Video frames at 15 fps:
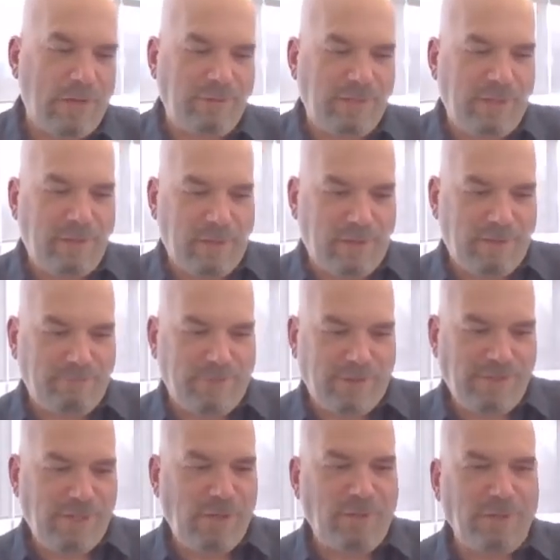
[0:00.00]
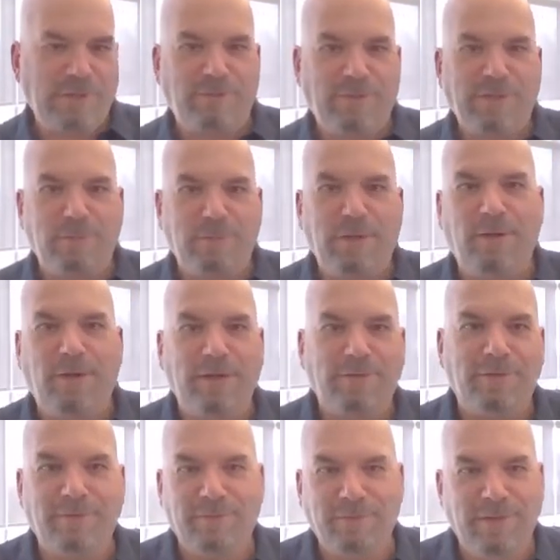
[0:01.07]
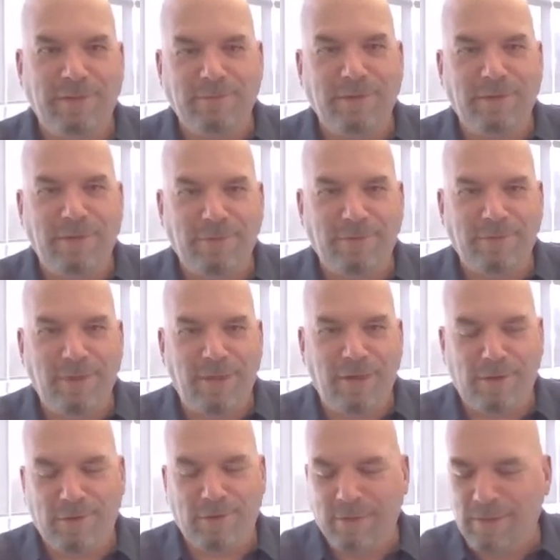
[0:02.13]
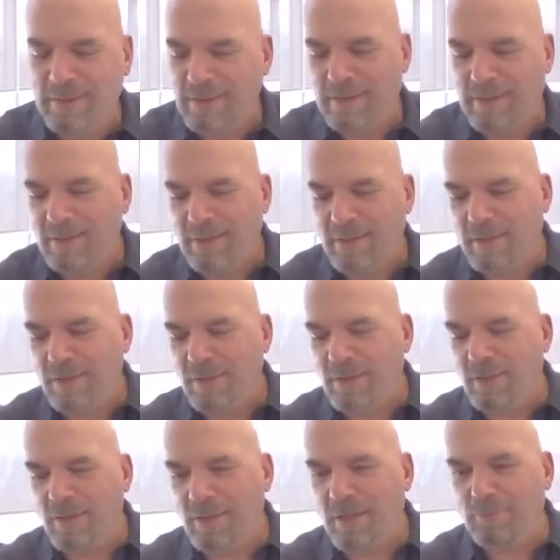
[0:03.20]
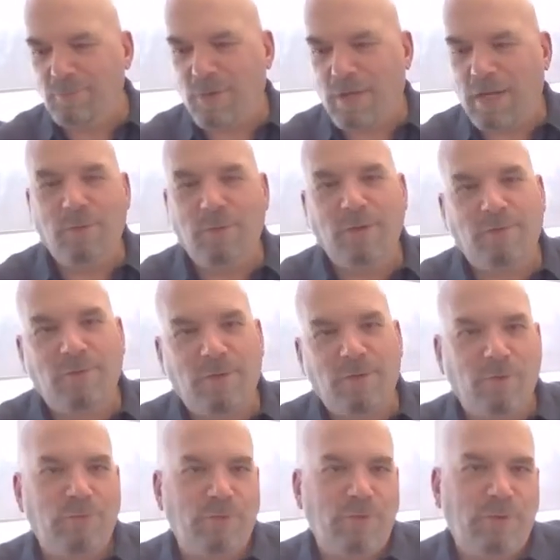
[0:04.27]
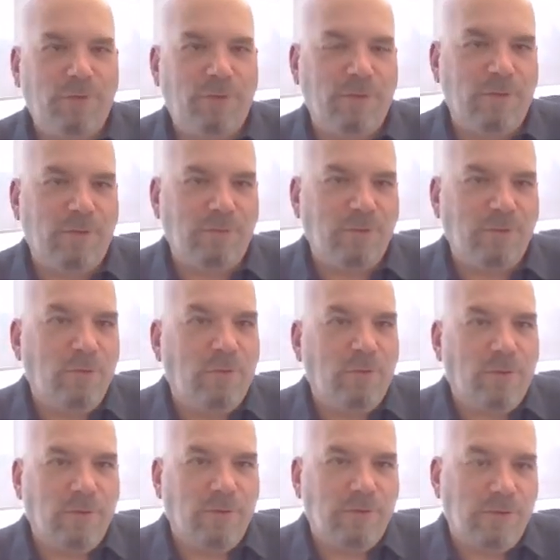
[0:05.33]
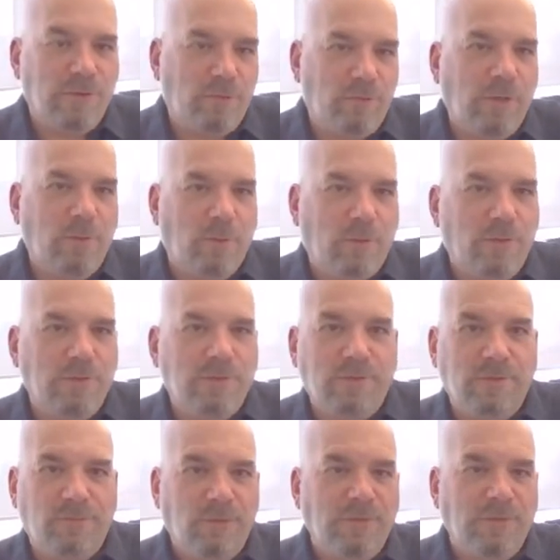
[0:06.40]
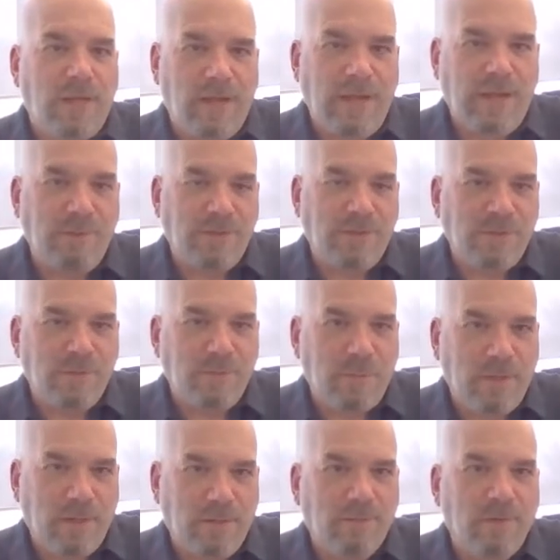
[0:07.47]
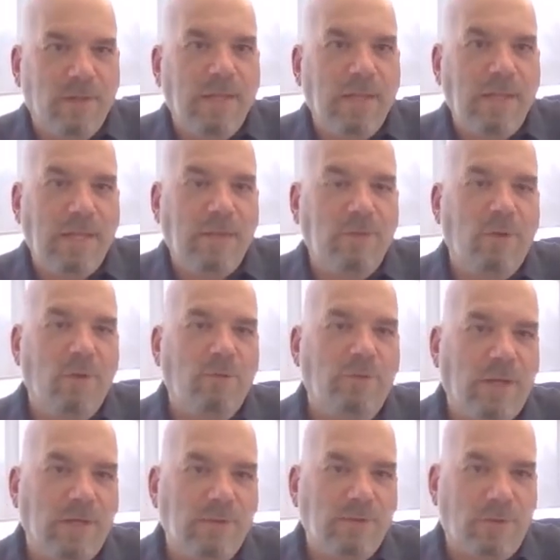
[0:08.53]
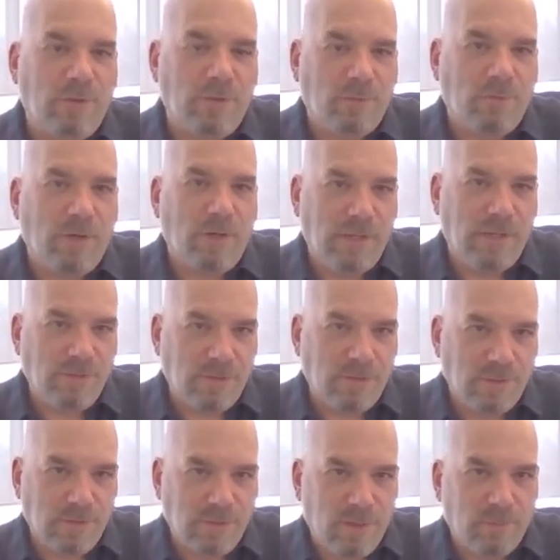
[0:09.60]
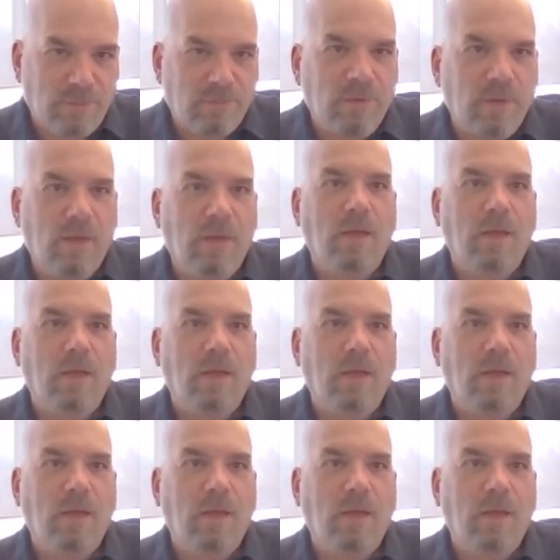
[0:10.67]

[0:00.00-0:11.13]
say years of experience is there. It probably is closer to 2/3 to 3/4 of your time is spent in those external relationships,